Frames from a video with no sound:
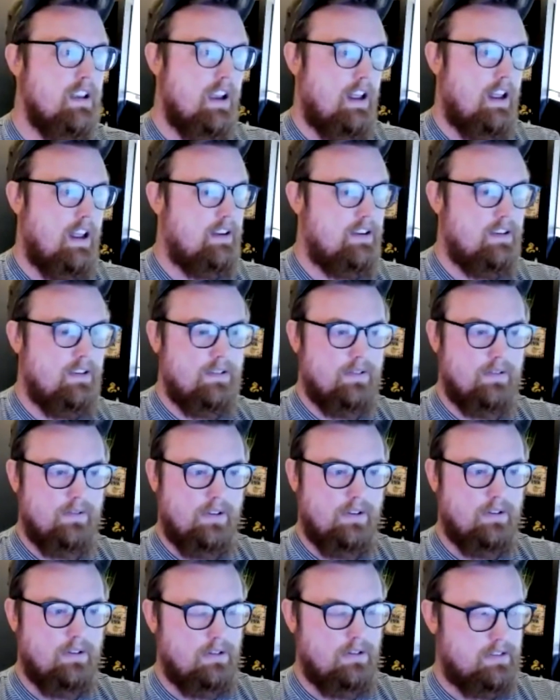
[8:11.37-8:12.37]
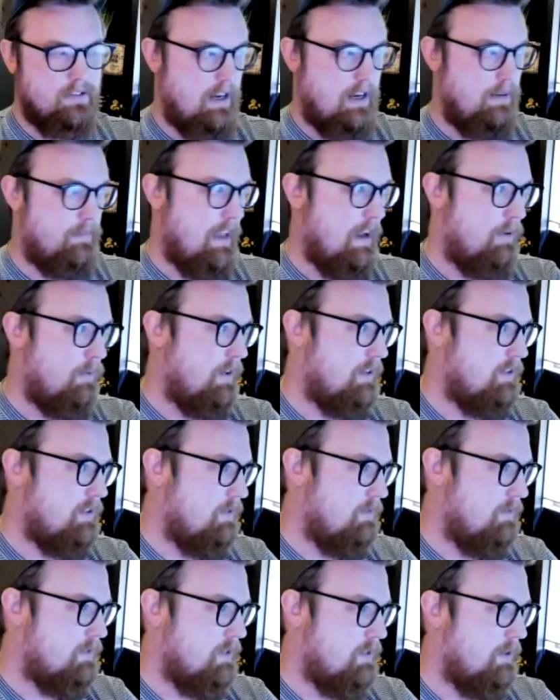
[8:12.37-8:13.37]
And then you lose time that way
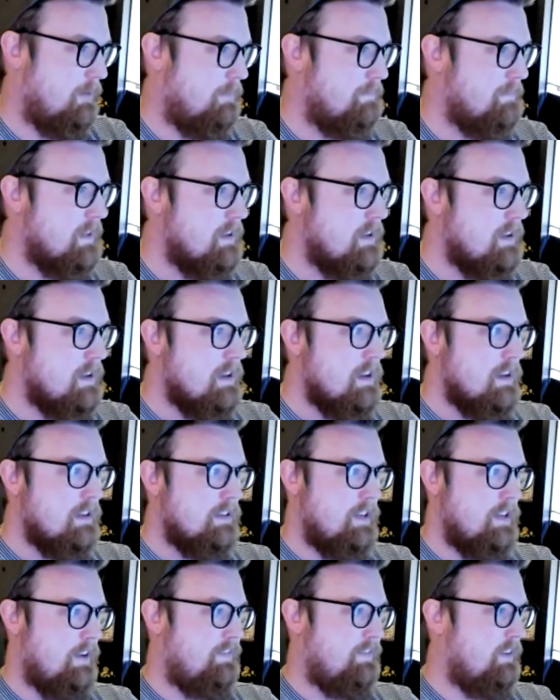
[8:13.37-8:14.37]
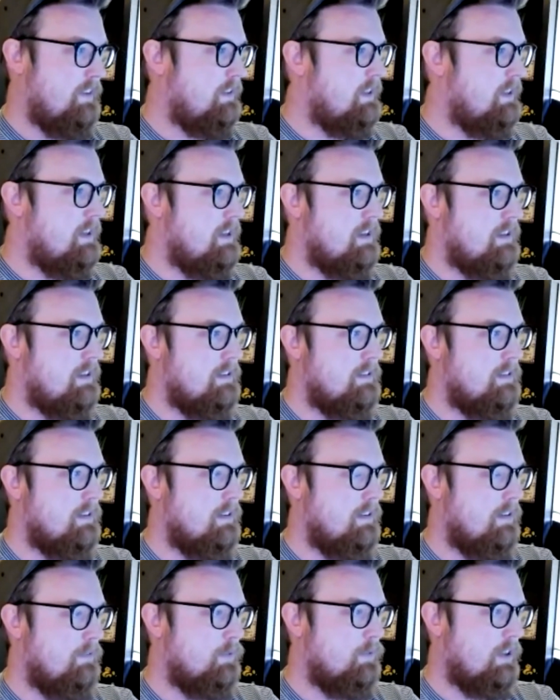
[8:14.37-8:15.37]
too. So definitely
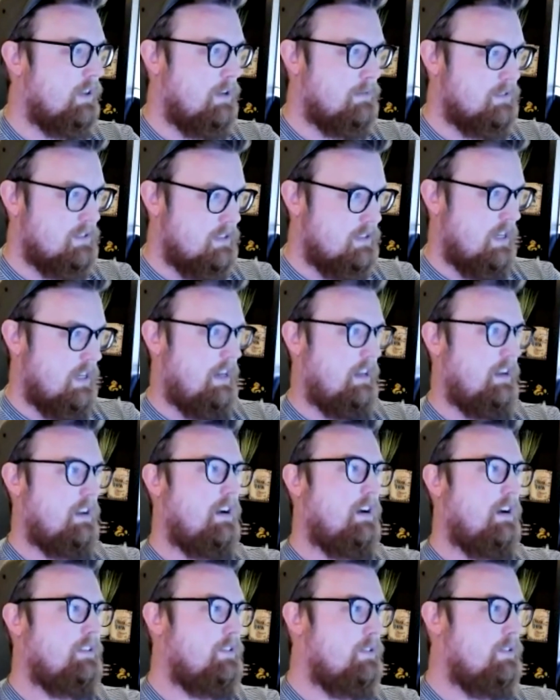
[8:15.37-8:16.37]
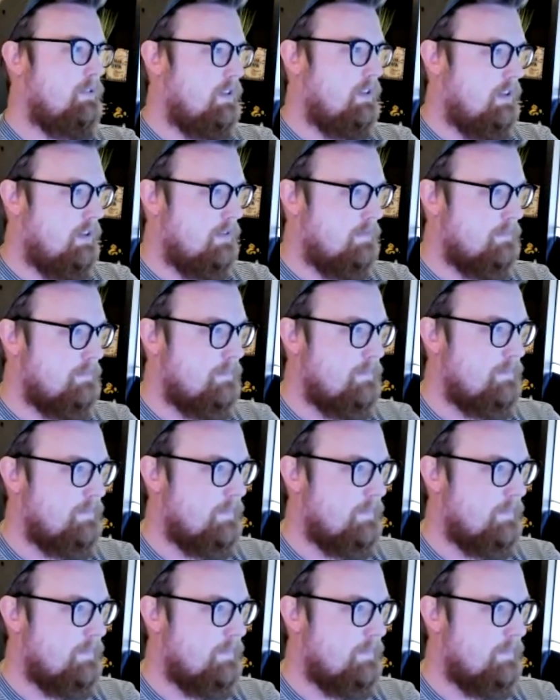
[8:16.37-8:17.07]
when it comes to design and continuity,